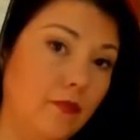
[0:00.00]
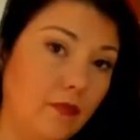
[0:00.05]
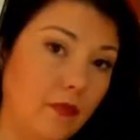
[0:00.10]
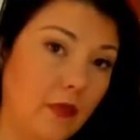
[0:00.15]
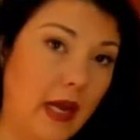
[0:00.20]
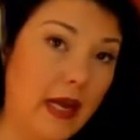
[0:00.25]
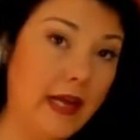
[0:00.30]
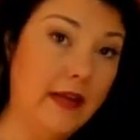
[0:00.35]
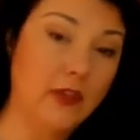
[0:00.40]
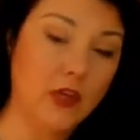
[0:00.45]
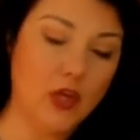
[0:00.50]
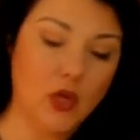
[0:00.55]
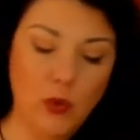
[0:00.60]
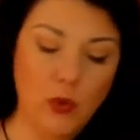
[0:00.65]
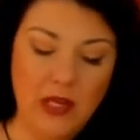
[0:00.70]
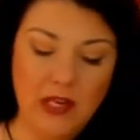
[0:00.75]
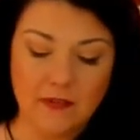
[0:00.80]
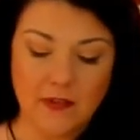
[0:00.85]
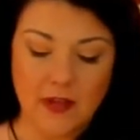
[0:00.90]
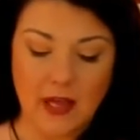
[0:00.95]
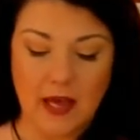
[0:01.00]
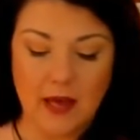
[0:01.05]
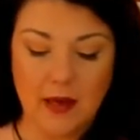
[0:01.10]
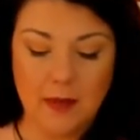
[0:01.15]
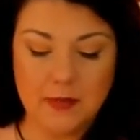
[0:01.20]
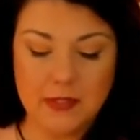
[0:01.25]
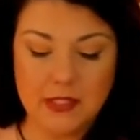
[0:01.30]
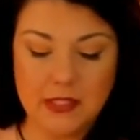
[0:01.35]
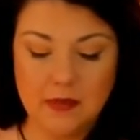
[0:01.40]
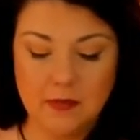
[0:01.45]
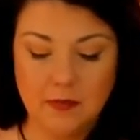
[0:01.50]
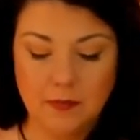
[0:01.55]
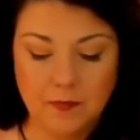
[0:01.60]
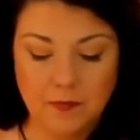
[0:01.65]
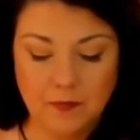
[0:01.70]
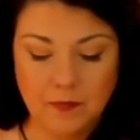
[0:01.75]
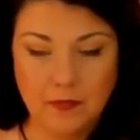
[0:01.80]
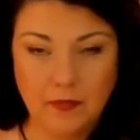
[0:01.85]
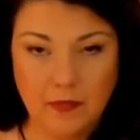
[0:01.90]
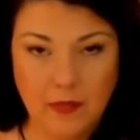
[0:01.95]
and the Queen of Cups.
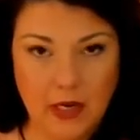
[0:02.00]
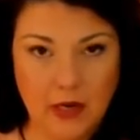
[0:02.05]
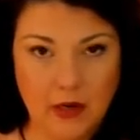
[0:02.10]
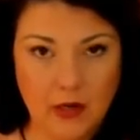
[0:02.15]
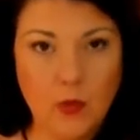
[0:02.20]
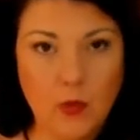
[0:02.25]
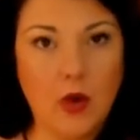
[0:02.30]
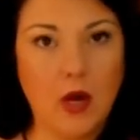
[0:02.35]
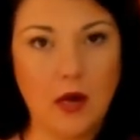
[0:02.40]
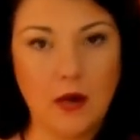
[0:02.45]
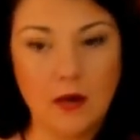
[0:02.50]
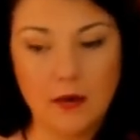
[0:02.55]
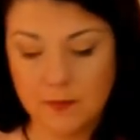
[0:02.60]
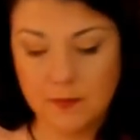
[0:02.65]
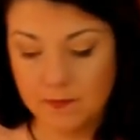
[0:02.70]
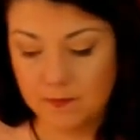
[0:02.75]
There you are.